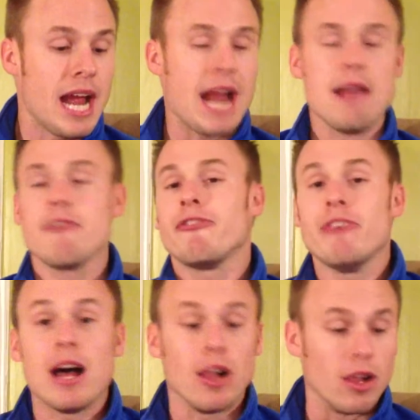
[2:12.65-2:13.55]
and it
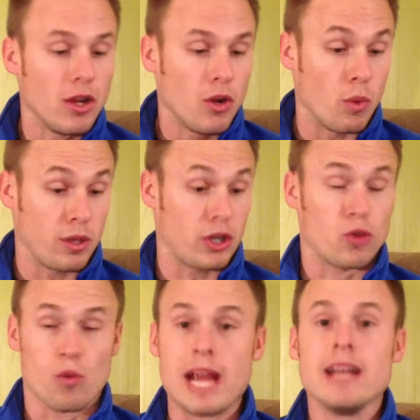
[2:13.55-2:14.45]
fell with a
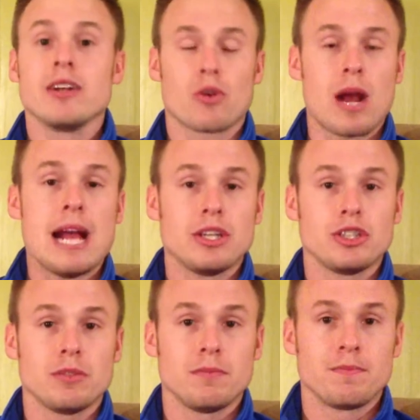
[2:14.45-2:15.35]
great crash."